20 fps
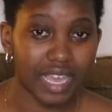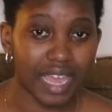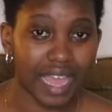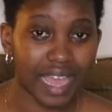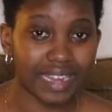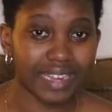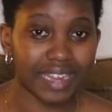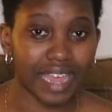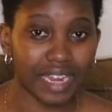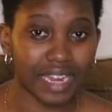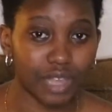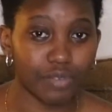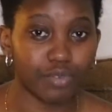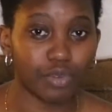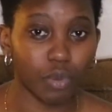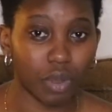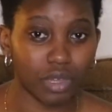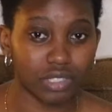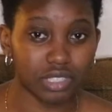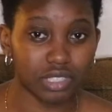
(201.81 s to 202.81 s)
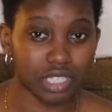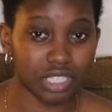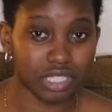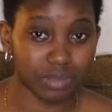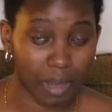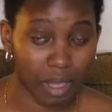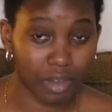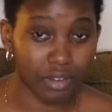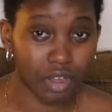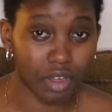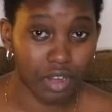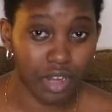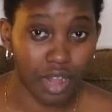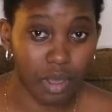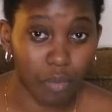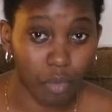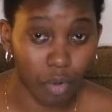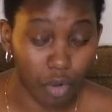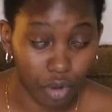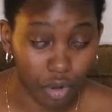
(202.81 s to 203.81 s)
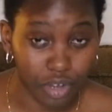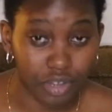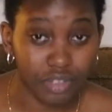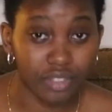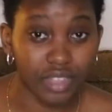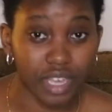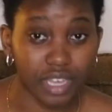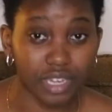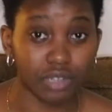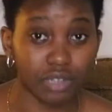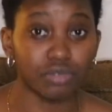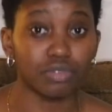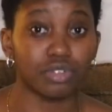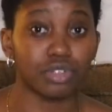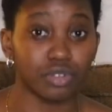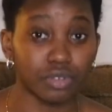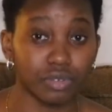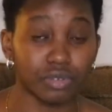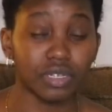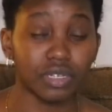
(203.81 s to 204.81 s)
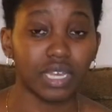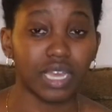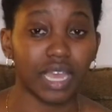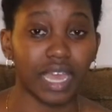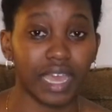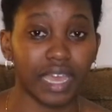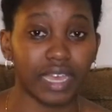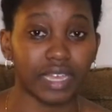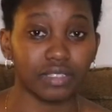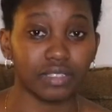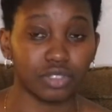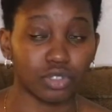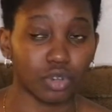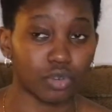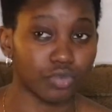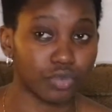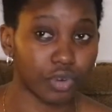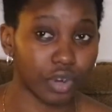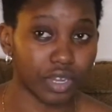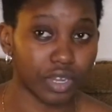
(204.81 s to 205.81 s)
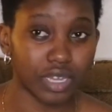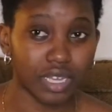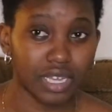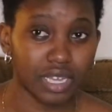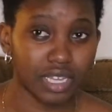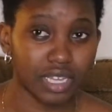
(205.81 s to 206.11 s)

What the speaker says: and then if you want to expound on it more, then you do, and so forth.